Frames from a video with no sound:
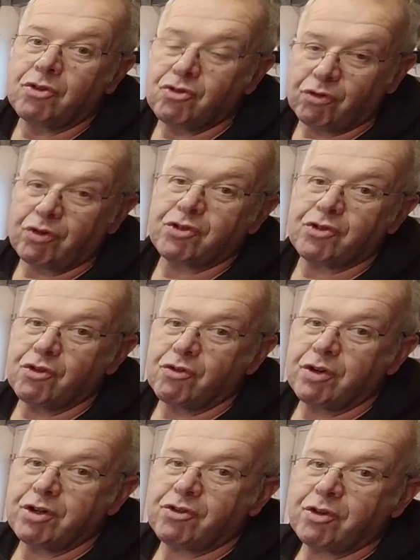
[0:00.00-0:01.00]
during
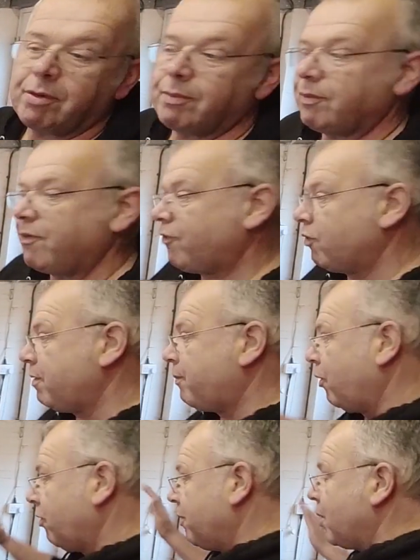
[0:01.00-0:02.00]
storage before you
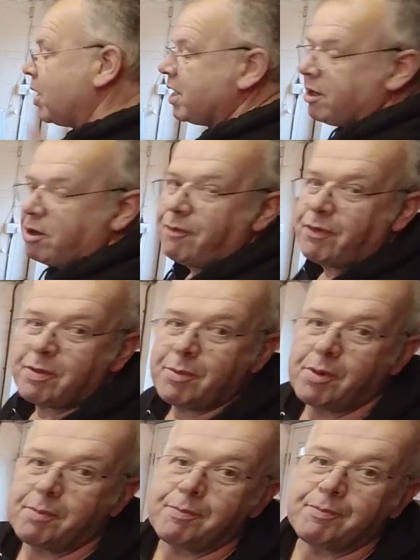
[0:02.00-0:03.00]
put them away and cover
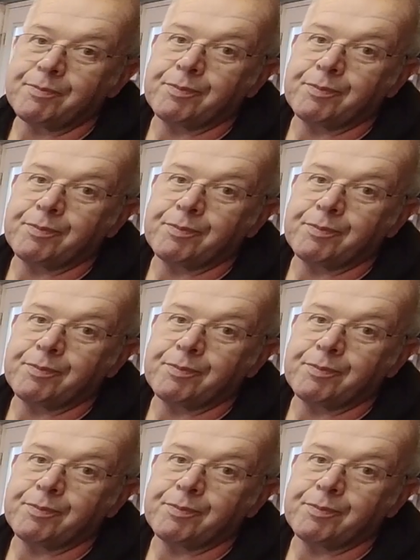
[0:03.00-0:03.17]
them up?